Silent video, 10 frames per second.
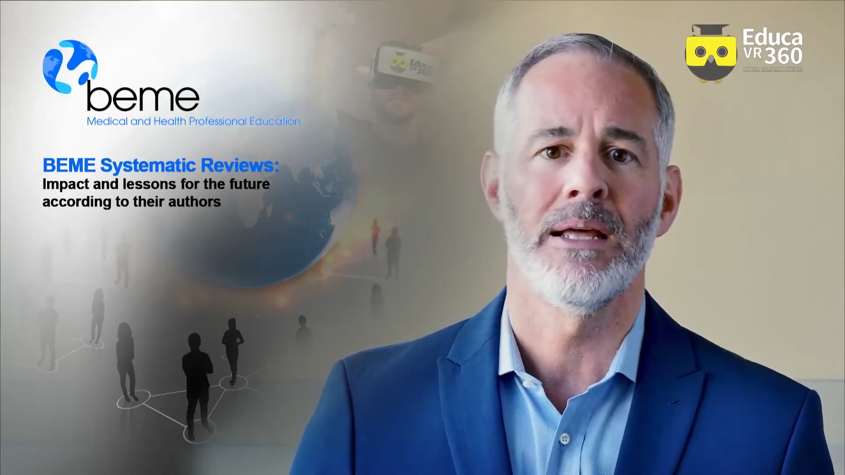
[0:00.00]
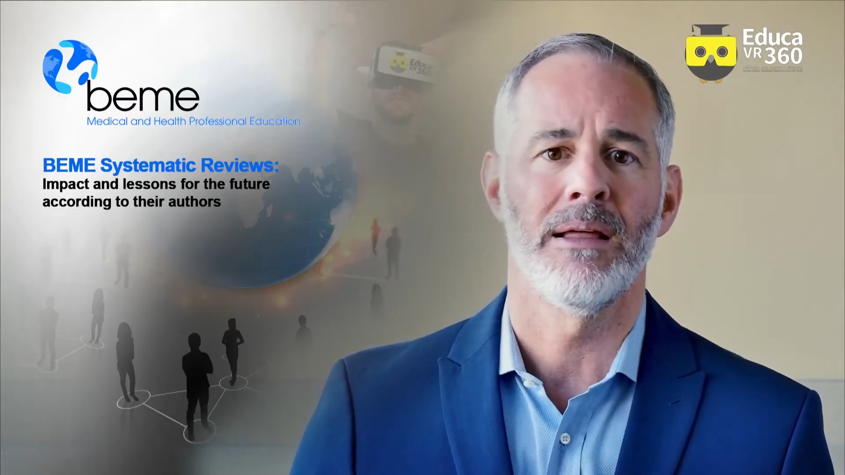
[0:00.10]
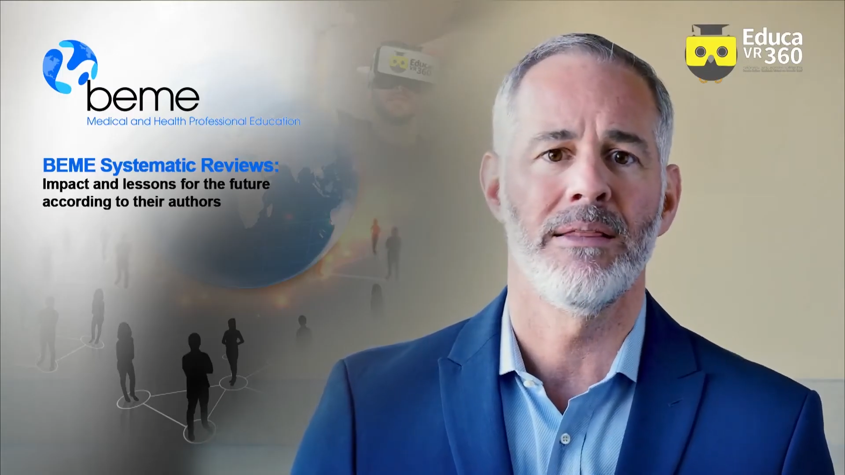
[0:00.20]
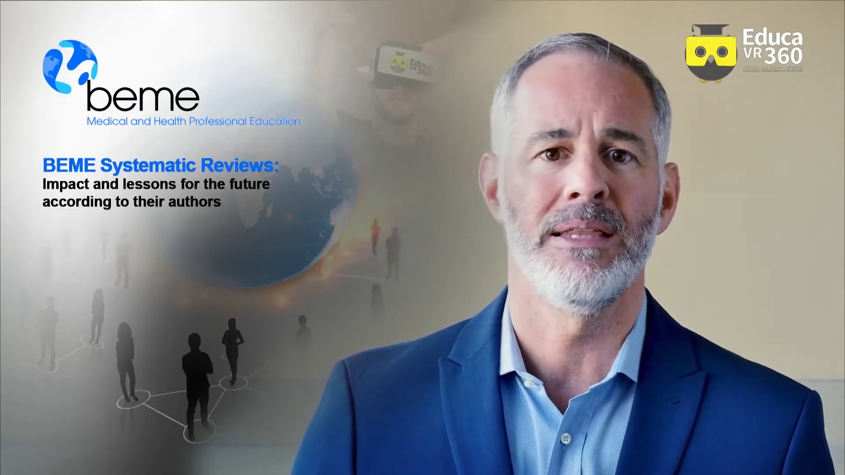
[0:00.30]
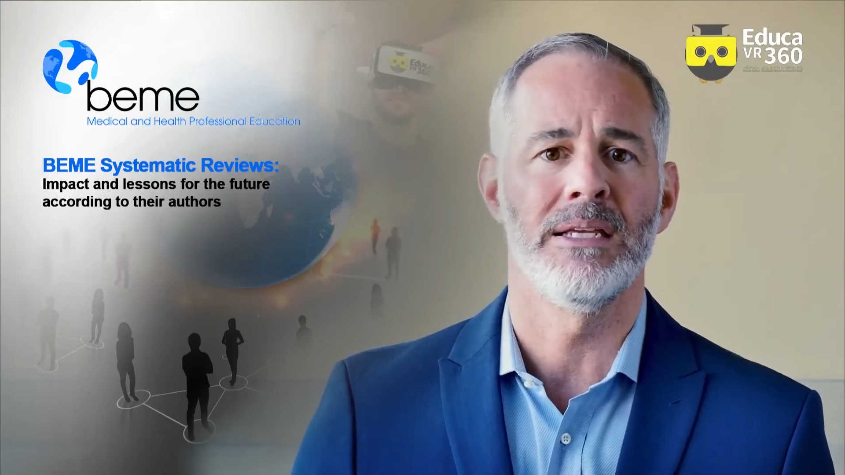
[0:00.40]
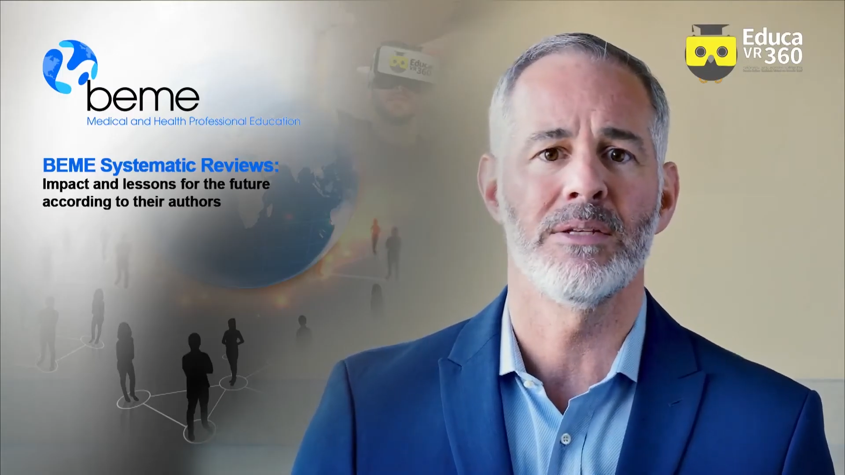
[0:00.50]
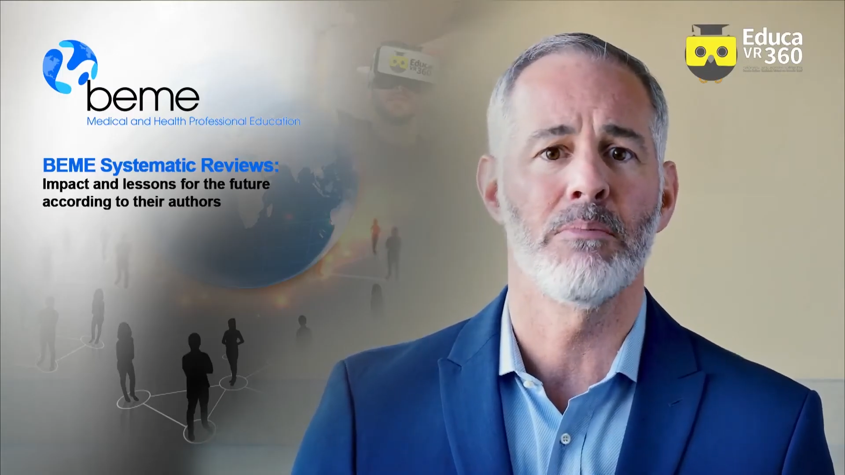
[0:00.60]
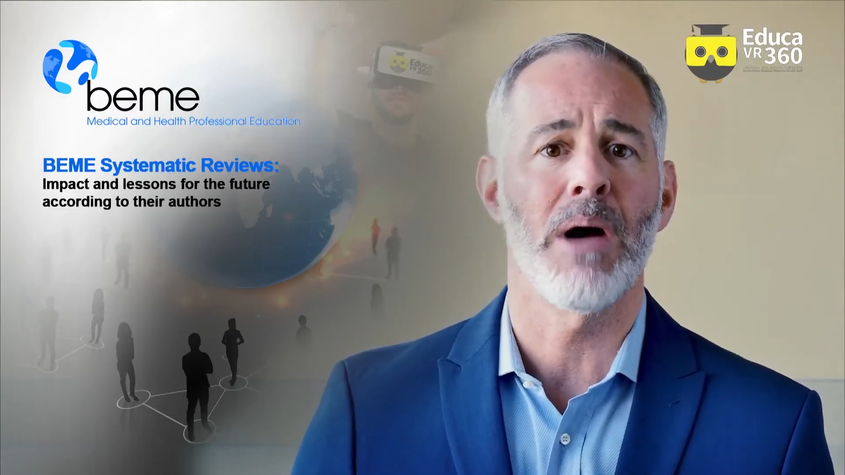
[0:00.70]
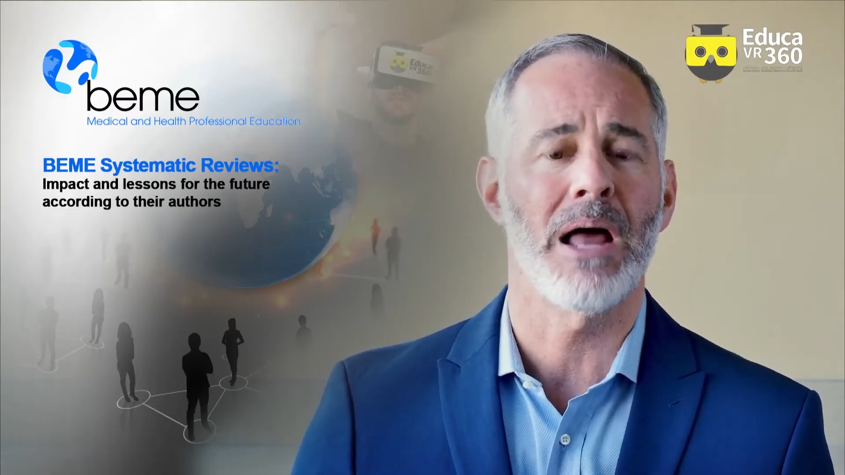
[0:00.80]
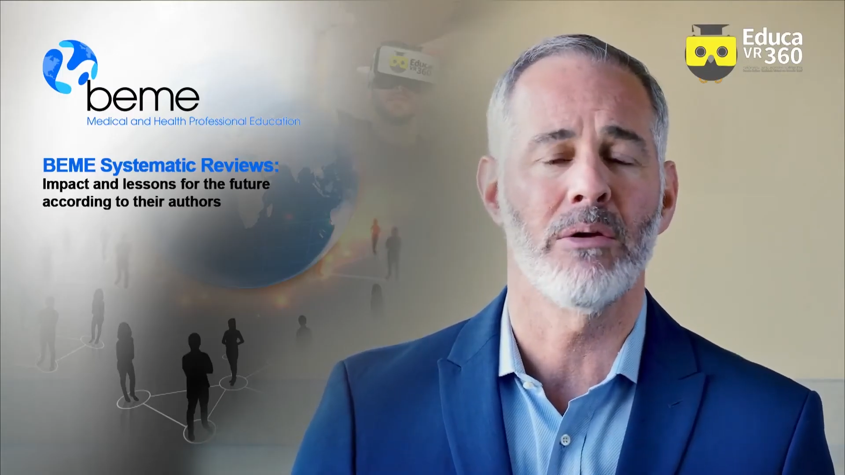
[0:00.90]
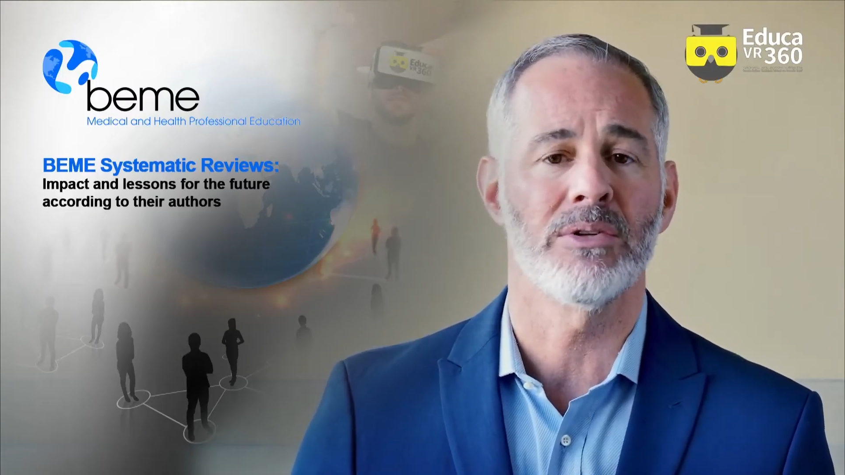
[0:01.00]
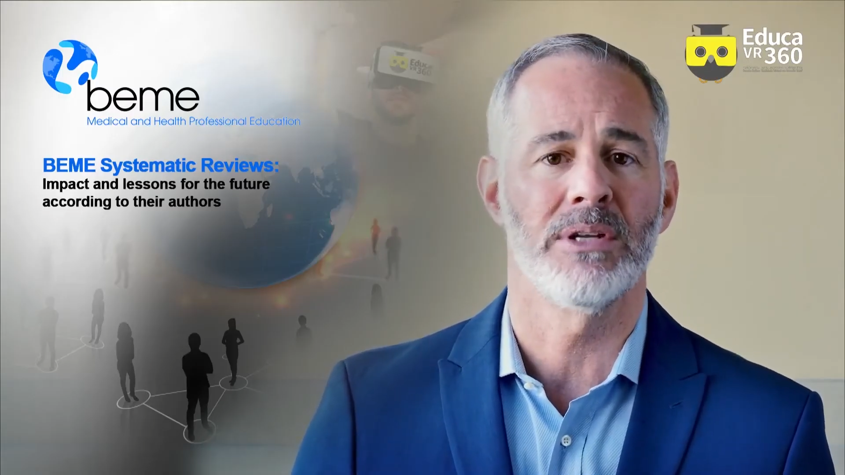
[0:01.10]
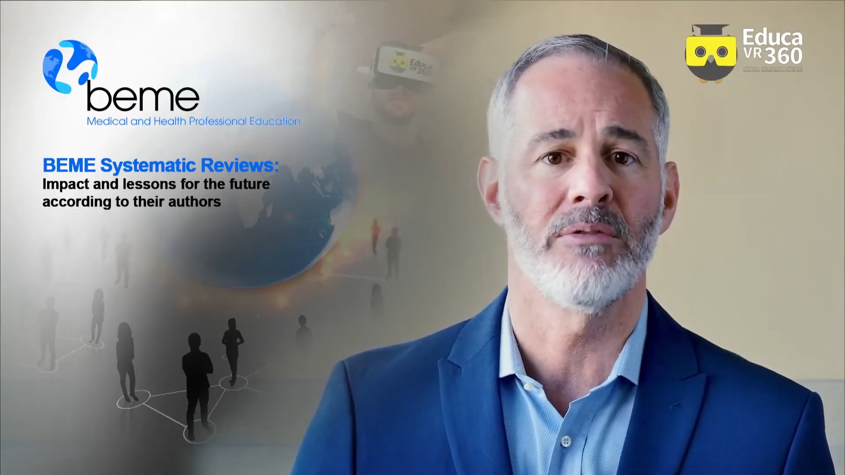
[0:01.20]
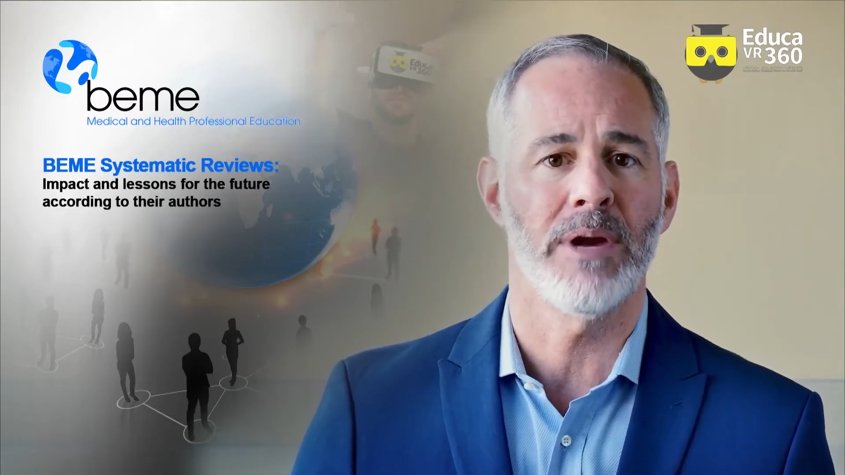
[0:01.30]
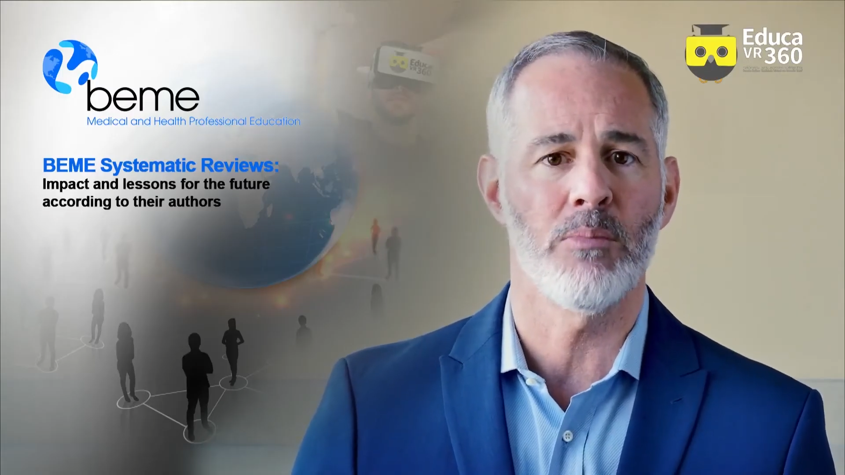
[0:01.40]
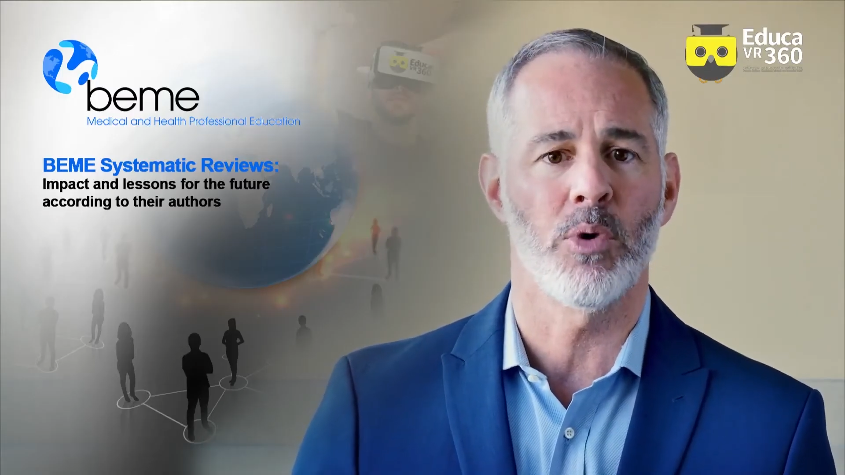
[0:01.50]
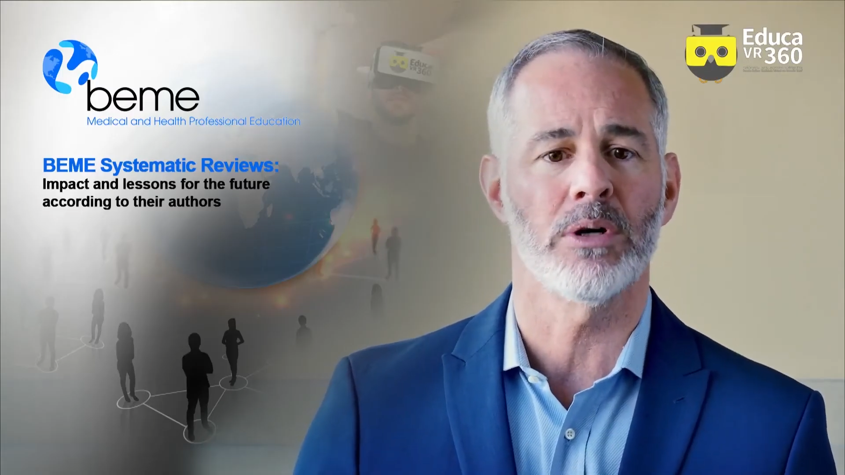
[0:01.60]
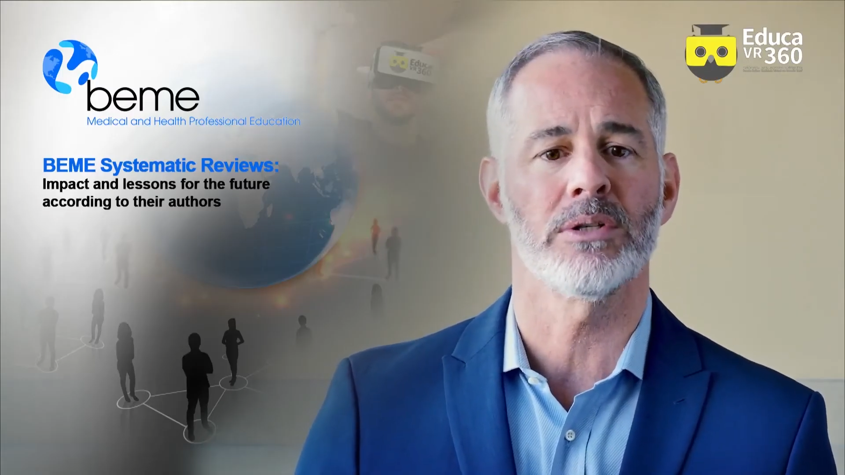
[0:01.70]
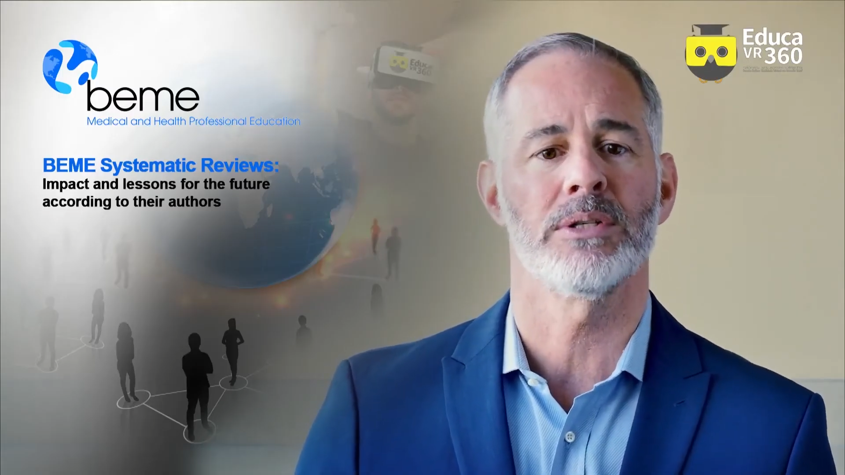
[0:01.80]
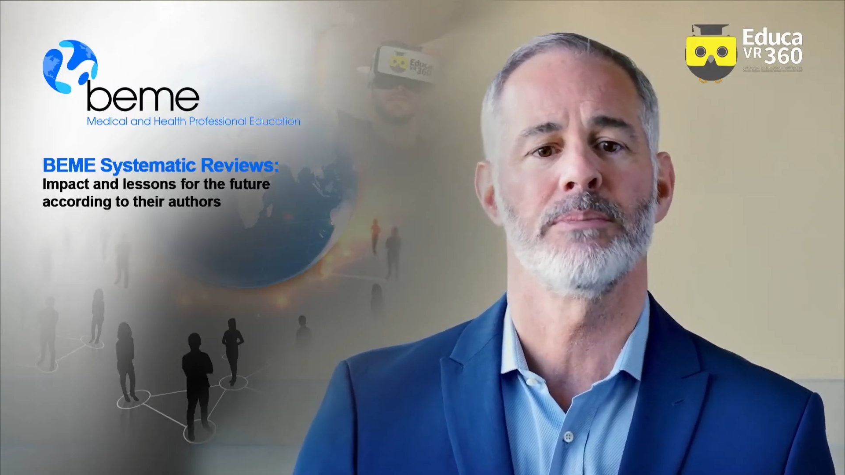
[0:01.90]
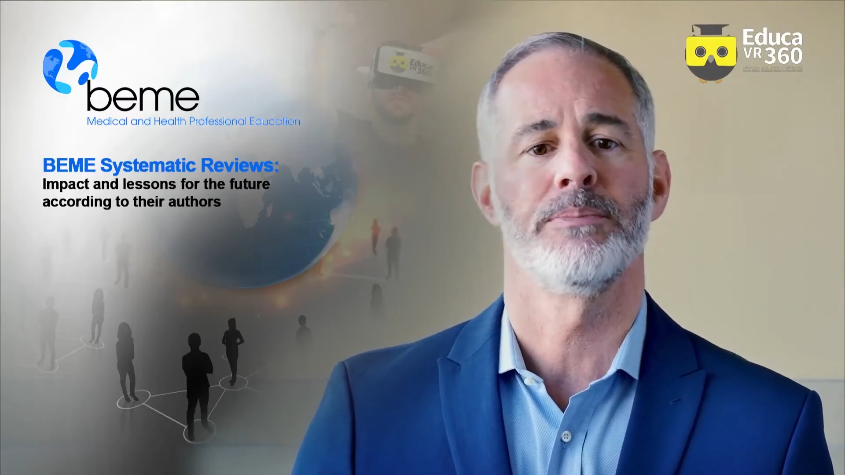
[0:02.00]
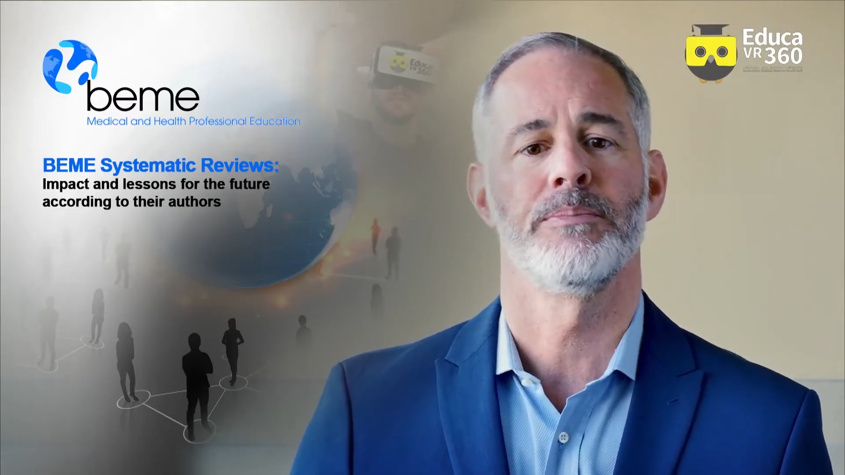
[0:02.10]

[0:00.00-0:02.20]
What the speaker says: these models and frameworks.